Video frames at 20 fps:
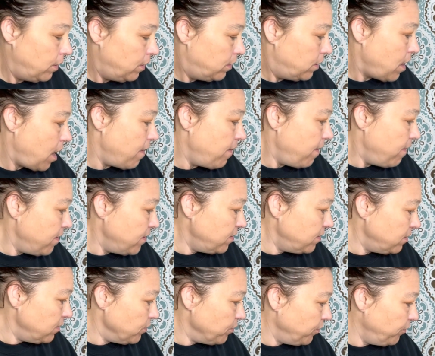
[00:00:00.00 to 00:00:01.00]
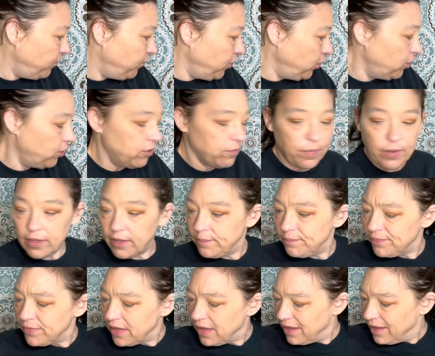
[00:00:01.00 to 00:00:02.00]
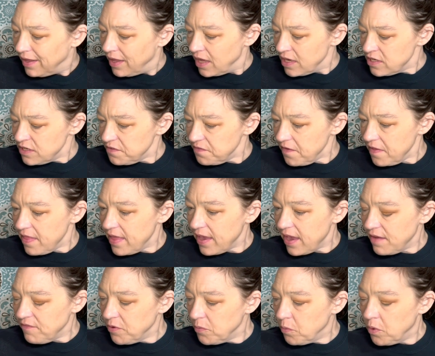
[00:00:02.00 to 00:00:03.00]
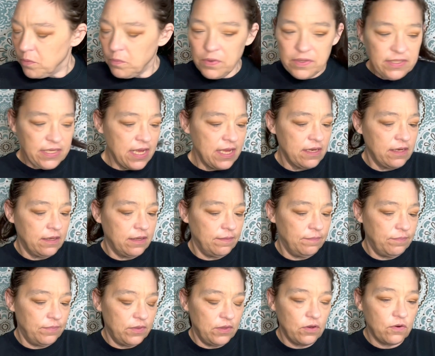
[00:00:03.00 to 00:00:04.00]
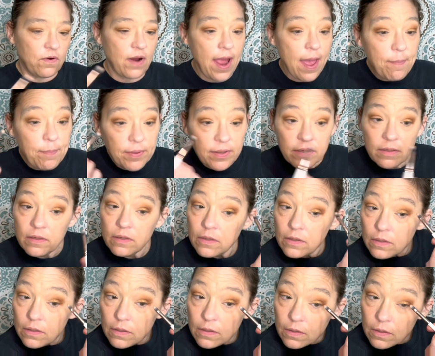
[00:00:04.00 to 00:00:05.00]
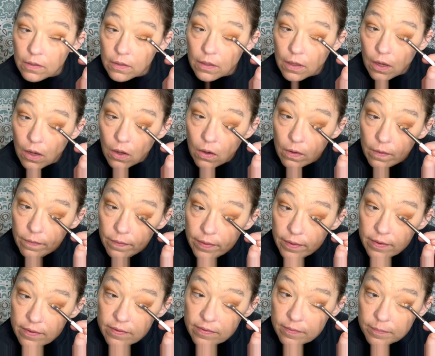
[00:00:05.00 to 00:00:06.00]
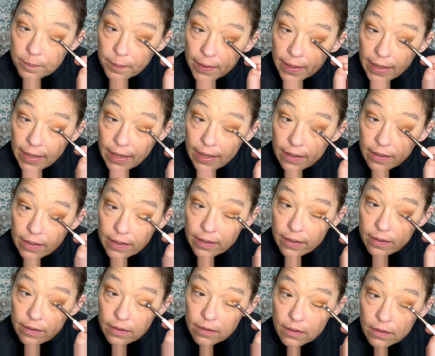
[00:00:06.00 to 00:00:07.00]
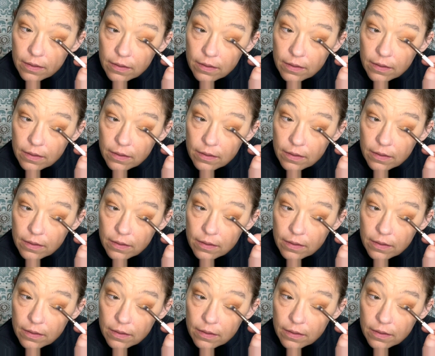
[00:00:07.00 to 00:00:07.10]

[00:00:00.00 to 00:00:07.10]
Not that this is a review, but I just felt like everyone was kind of crapping on this palette.